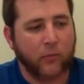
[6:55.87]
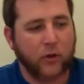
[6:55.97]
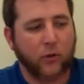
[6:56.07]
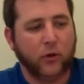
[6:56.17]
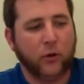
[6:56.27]

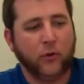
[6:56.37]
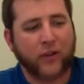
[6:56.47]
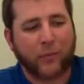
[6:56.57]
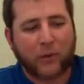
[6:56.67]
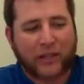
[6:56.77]
You'll use
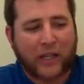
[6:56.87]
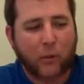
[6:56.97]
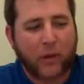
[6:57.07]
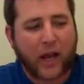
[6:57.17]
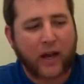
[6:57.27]
up a
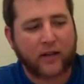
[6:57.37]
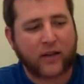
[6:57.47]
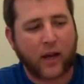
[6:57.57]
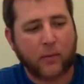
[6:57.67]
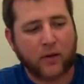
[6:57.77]
little bit at a time.